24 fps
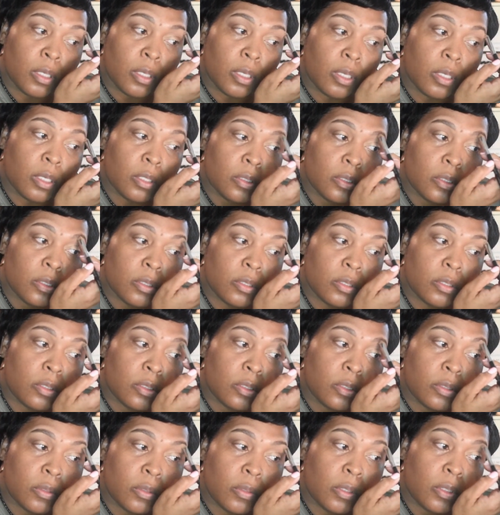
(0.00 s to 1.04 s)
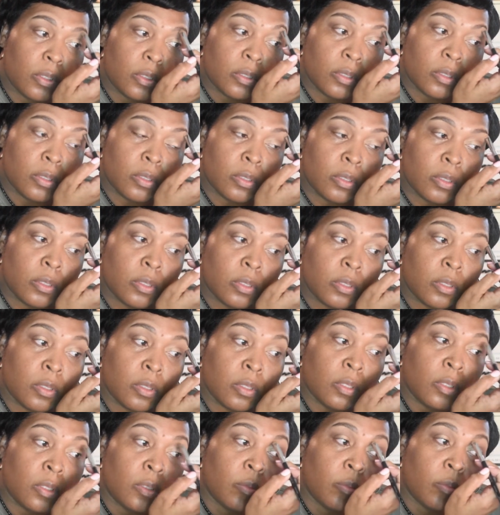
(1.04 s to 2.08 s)
And just sort of
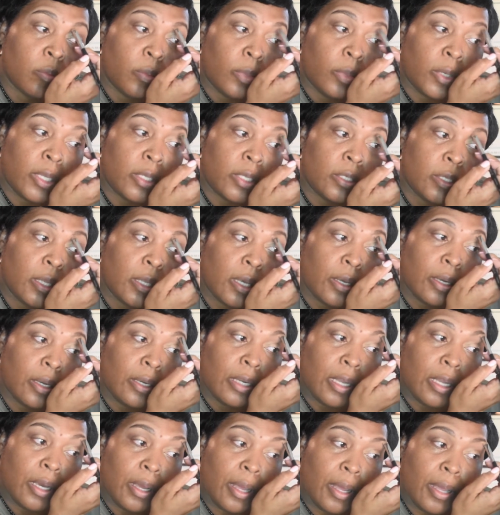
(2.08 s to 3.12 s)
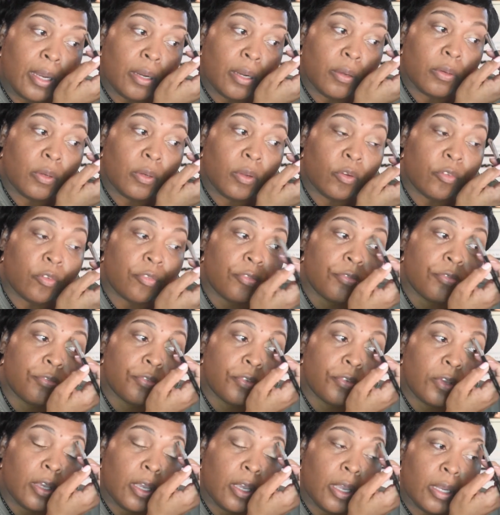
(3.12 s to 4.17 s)
blend out. Now I don't know if
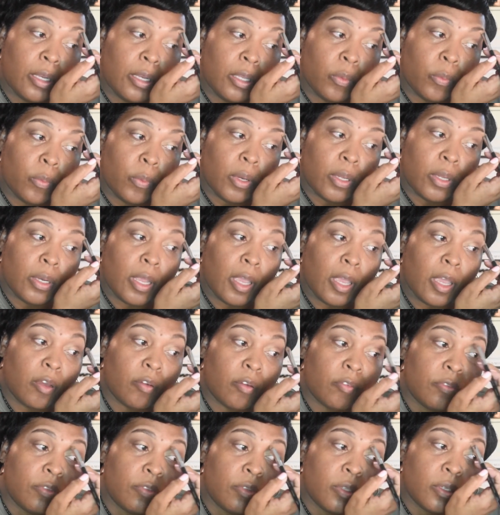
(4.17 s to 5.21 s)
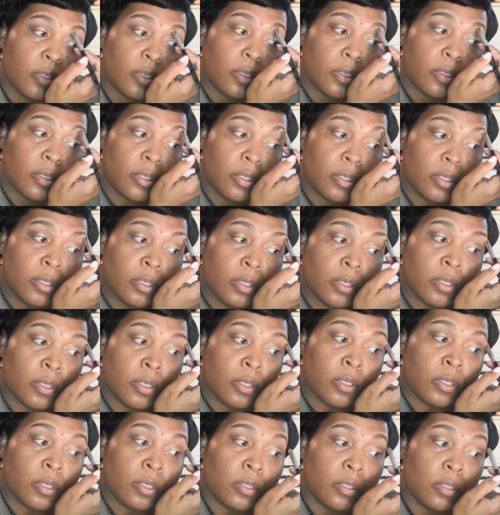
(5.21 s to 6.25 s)
anyone have
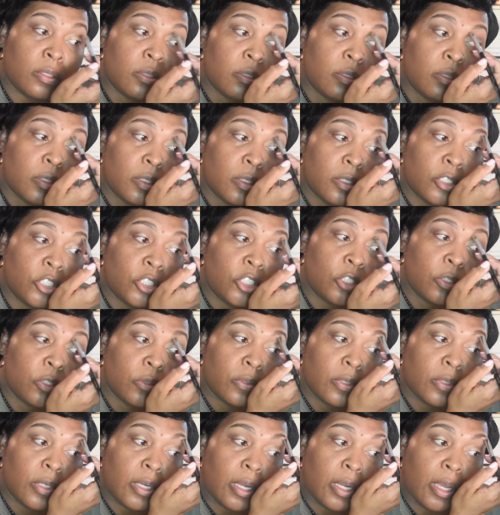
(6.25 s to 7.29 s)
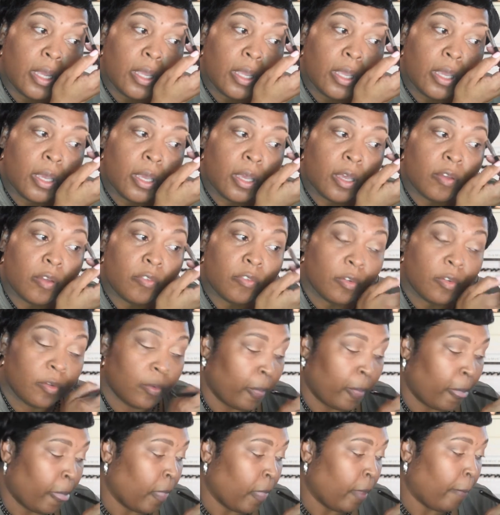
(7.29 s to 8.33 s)
this issue that I have,
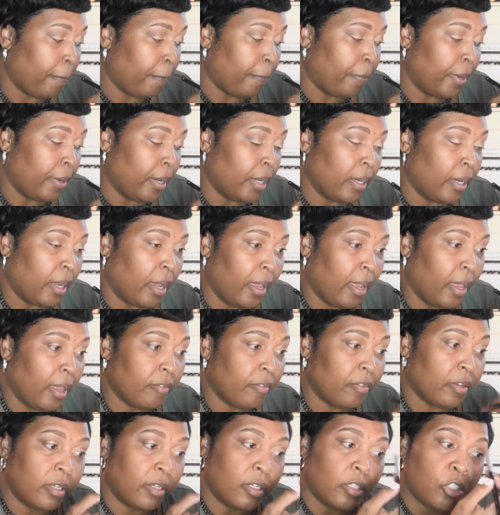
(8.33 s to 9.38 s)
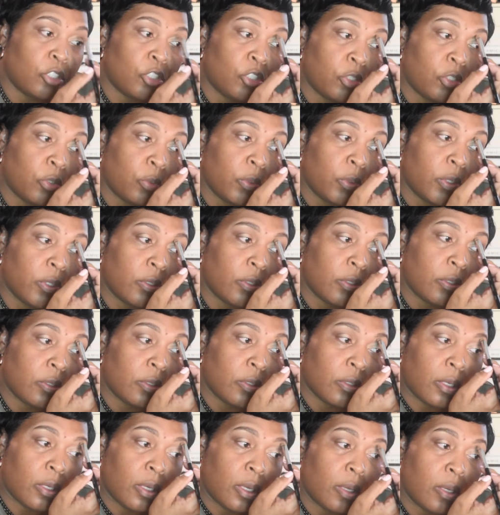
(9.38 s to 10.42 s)
but I have an issue with
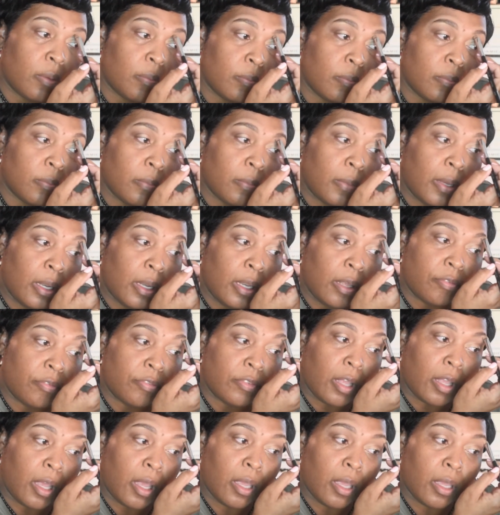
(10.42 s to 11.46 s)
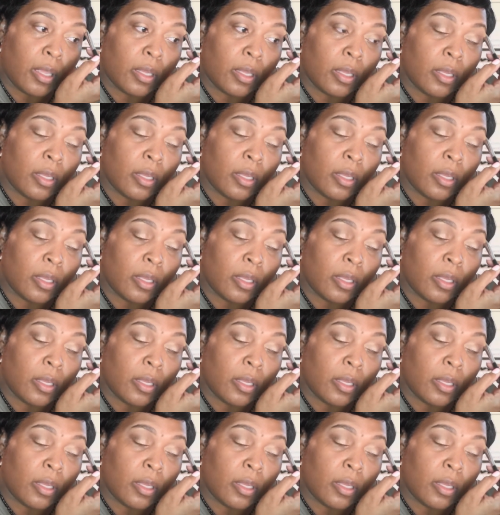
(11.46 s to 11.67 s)
my left eye.